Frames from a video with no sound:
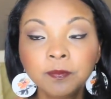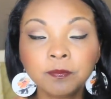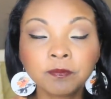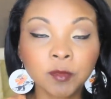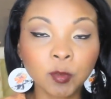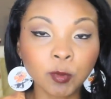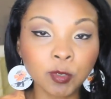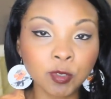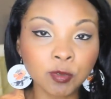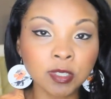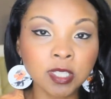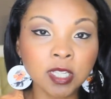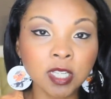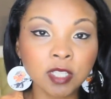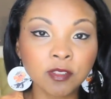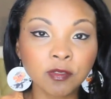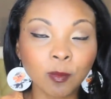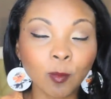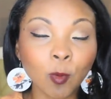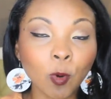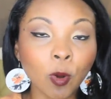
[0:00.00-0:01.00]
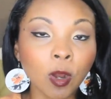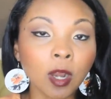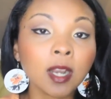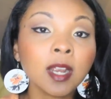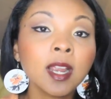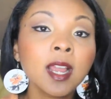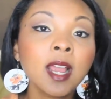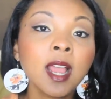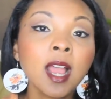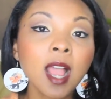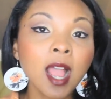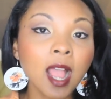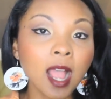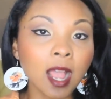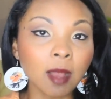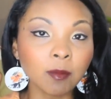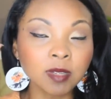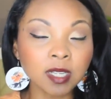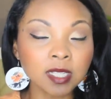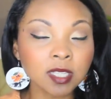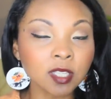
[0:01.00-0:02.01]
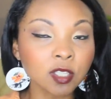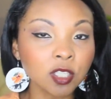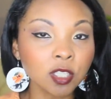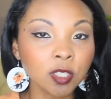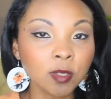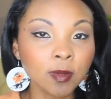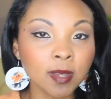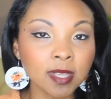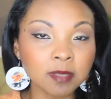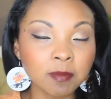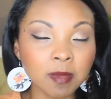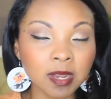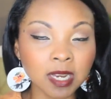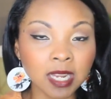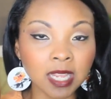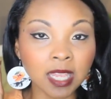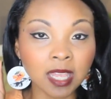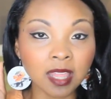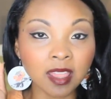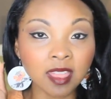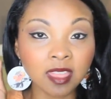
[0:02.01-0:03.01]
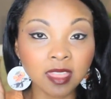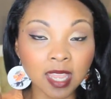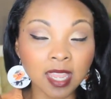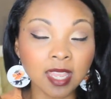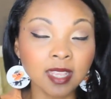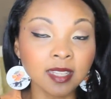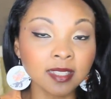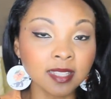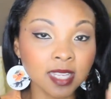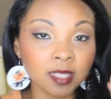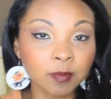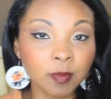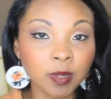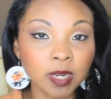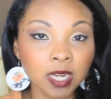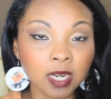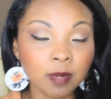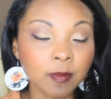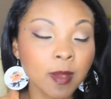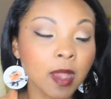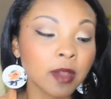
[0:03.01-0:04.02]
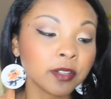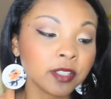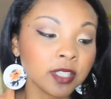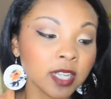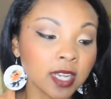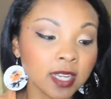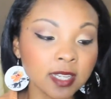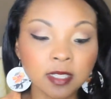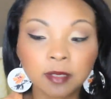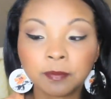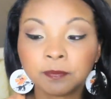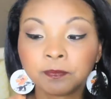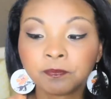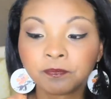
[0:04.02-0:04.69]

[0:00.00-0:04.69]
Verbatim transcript: which retails for more, um, doesn't do as many things as Banana Powder does.